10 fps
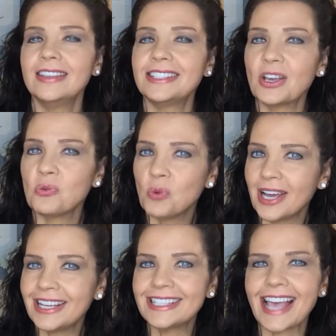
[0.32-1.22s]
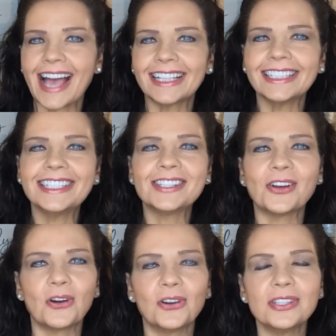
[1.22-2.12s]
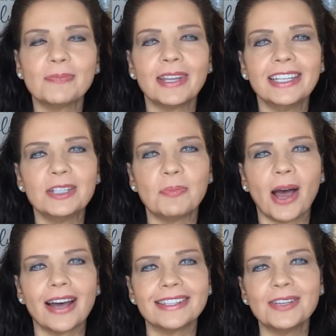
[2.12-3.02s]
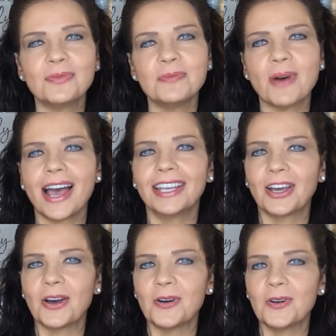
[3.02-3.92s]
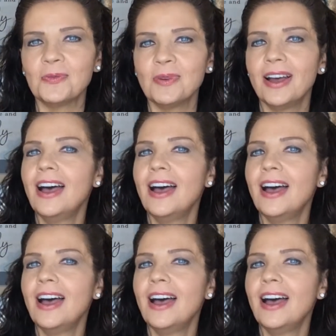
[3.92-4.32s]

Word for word: So what exactly is the earnest money deposit when buying a home?